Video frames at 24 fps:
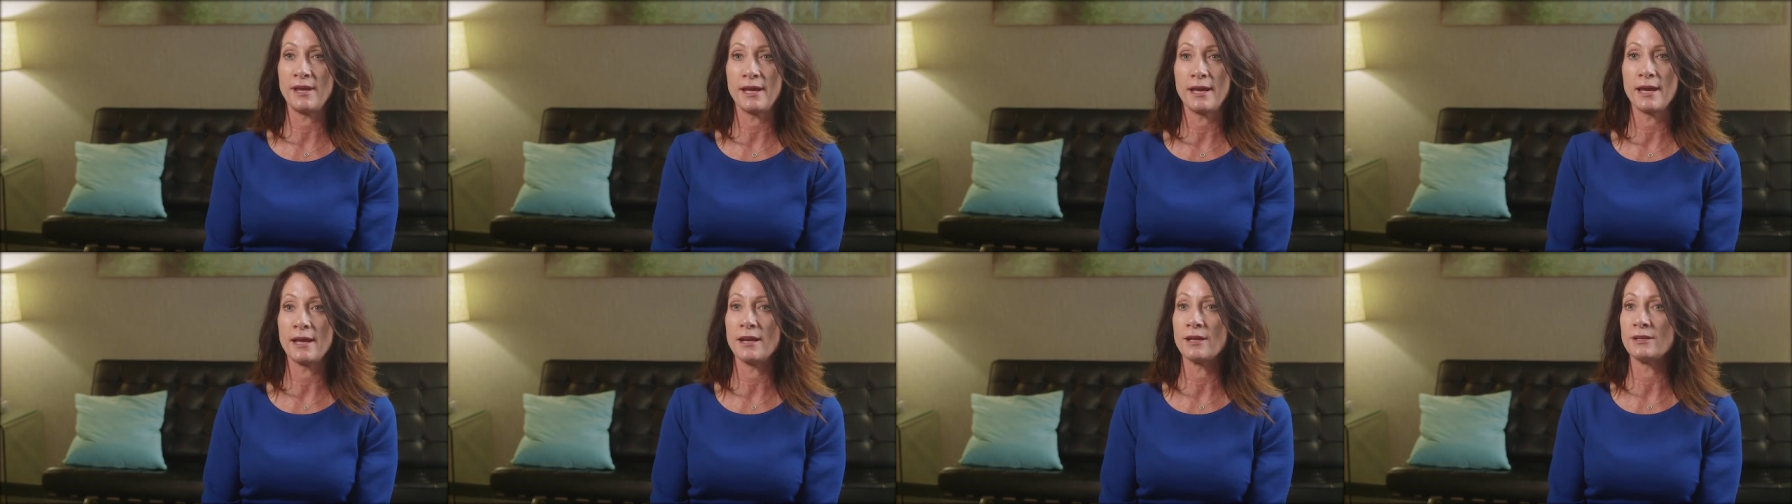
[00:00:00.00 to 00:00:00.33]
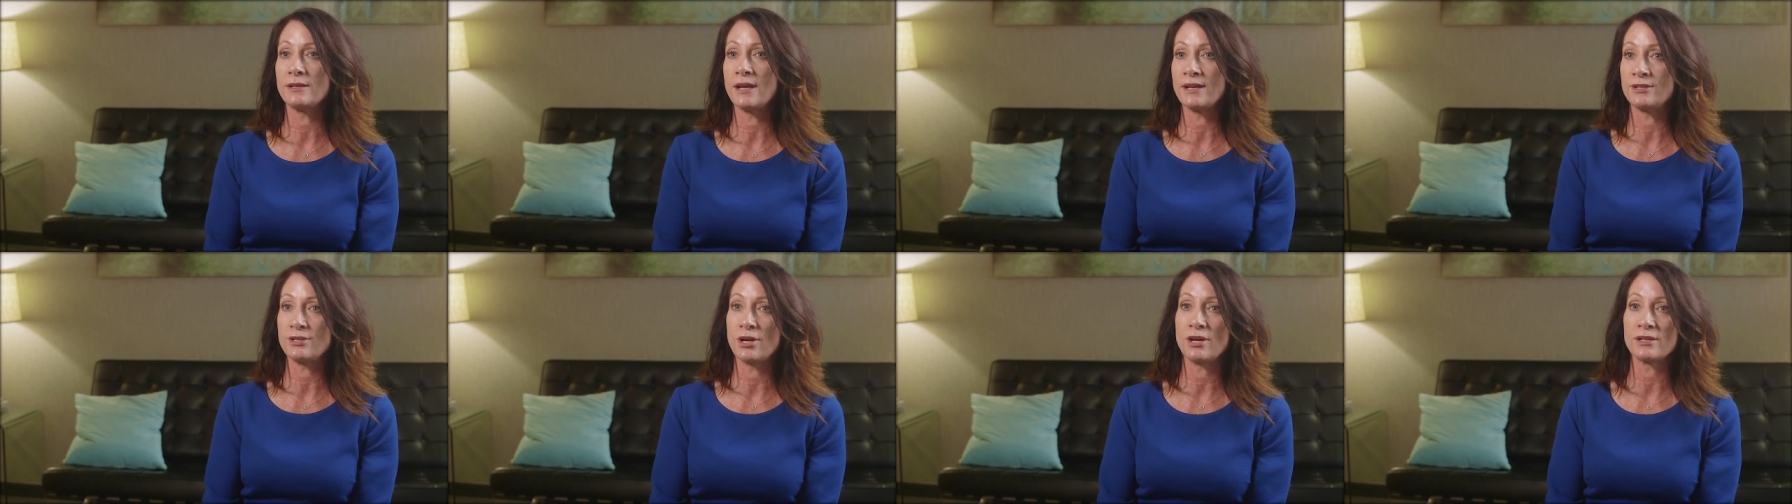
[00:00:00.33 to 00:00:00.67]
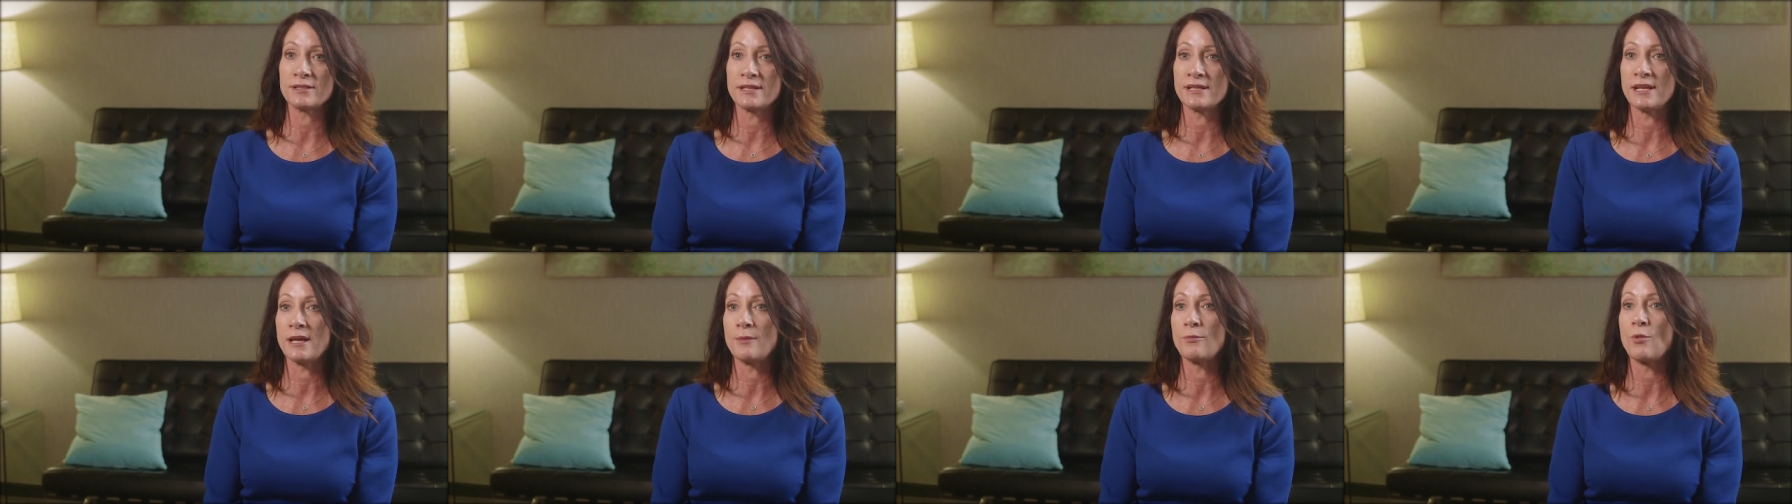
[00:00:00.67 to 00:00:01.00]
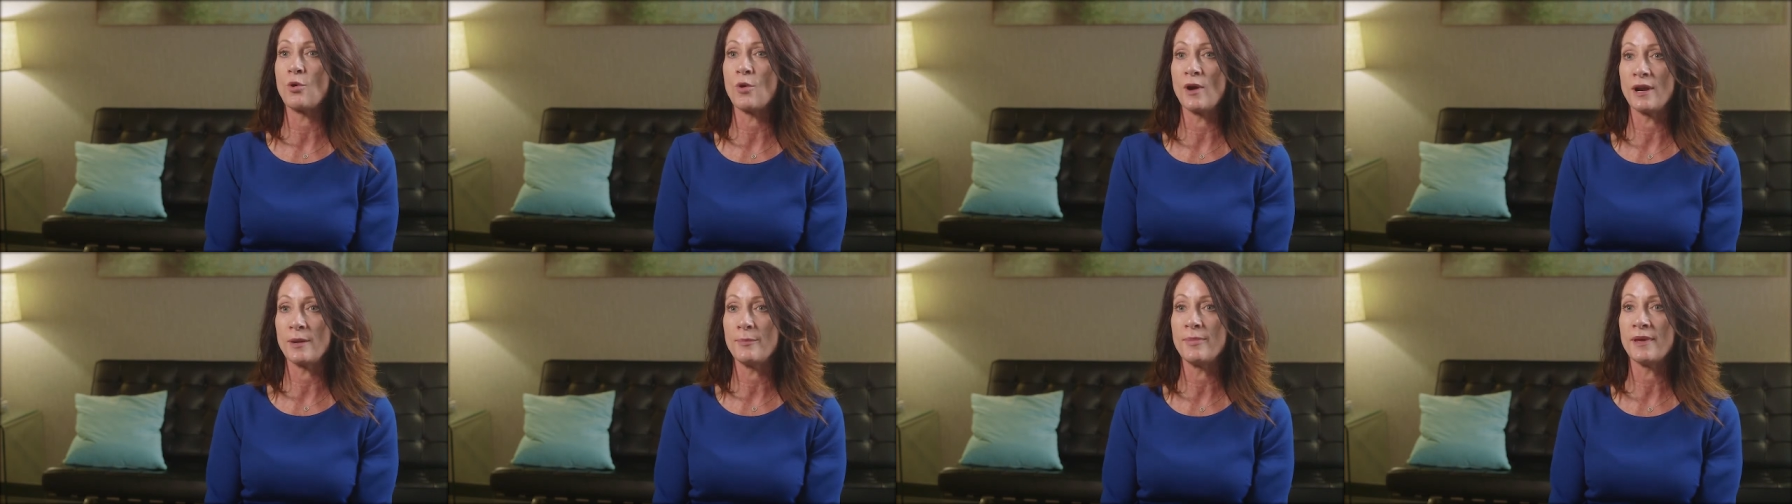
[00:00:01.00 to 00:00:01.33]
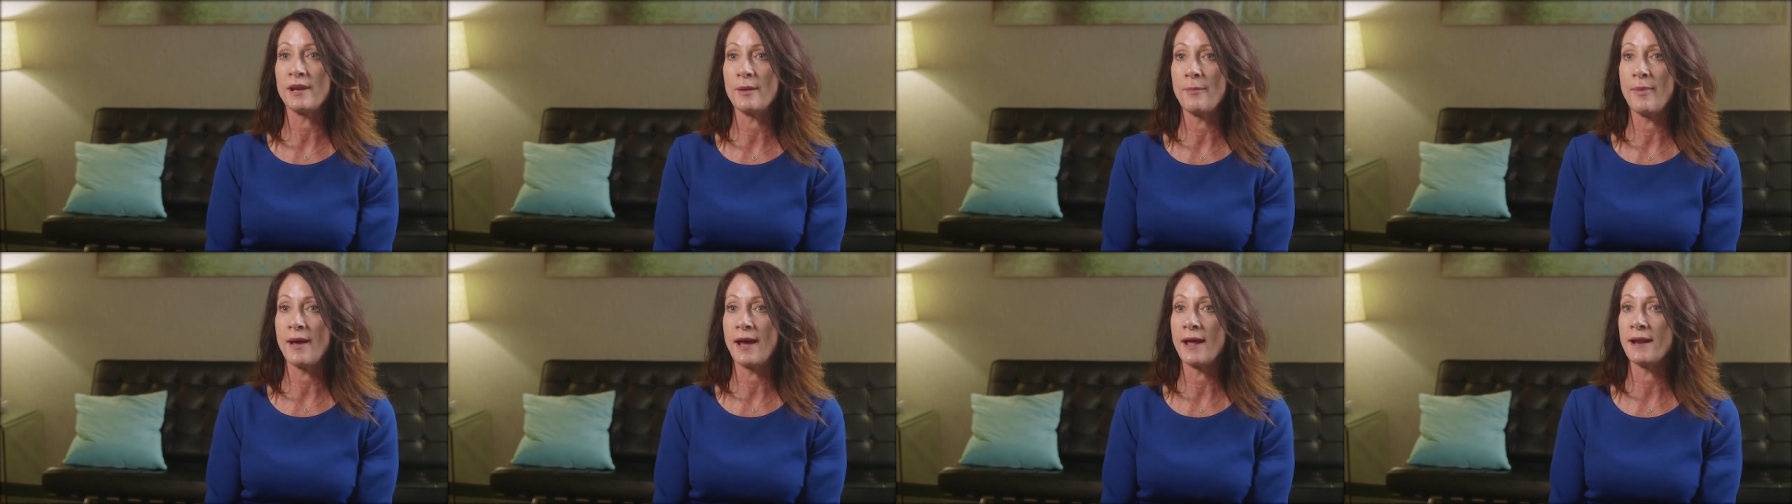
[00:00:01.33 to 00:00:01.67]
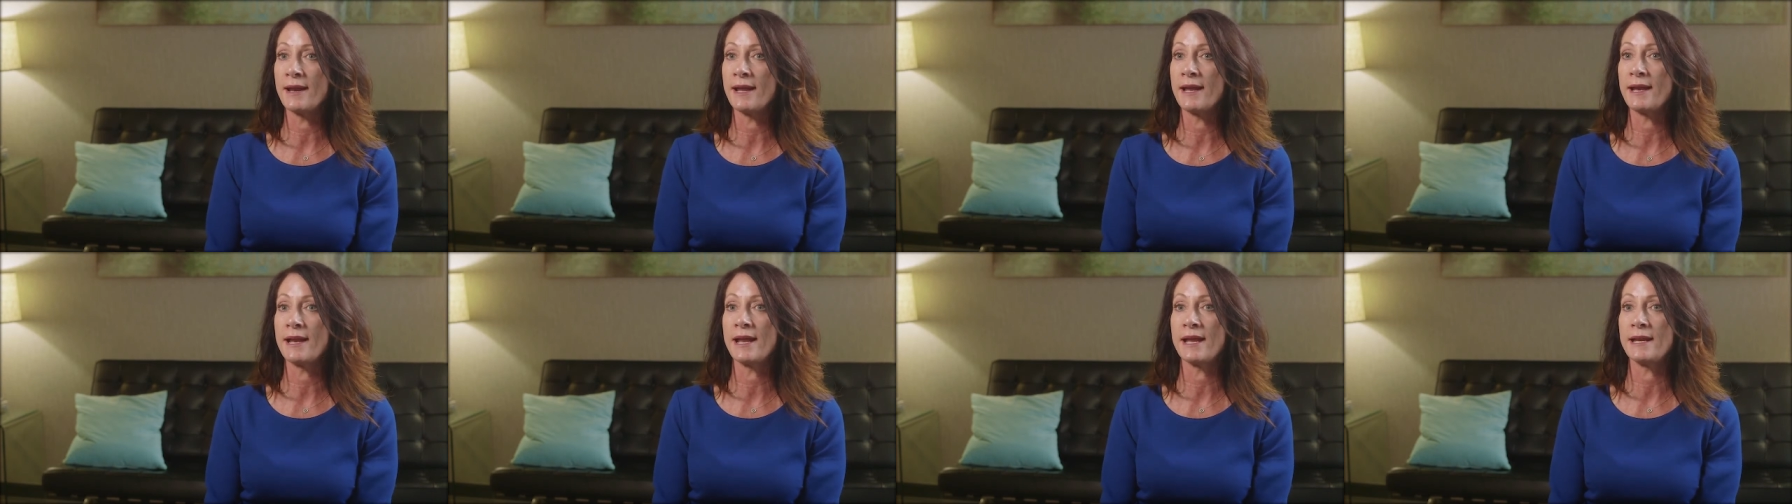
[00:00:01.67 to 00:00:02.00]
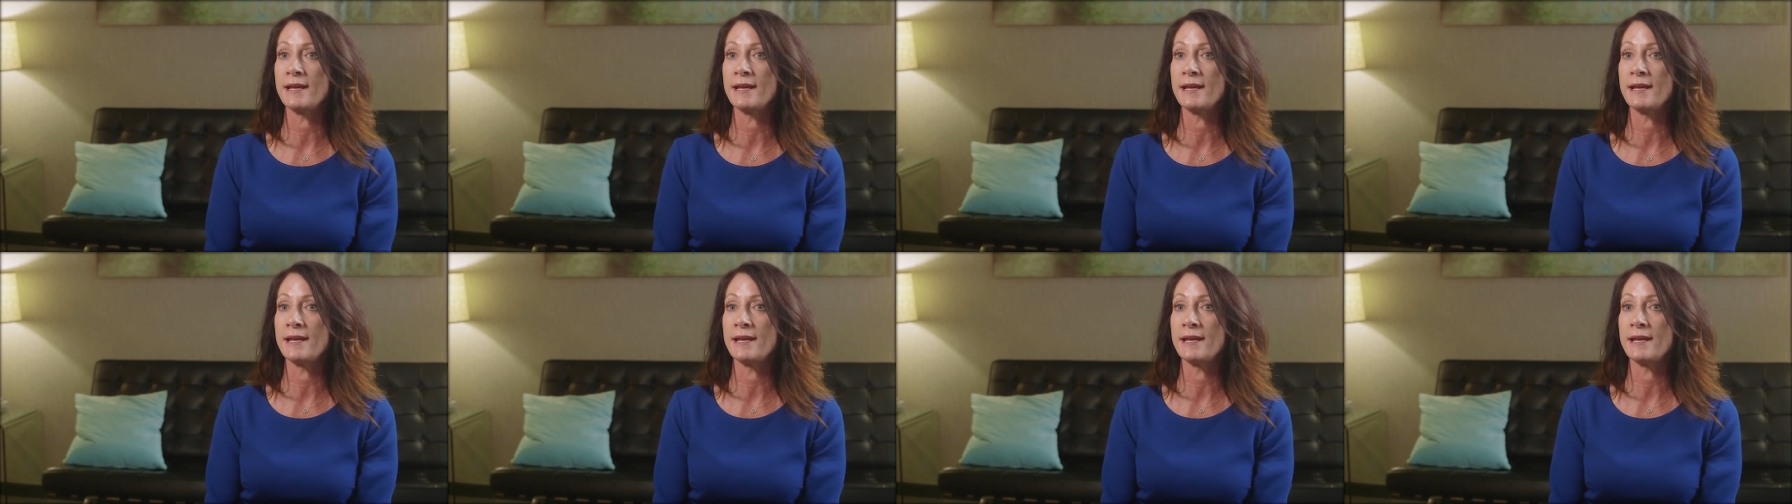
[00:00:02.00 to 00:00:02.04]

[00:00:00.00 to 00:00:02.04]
he kind of I talked to him quite a bit about it,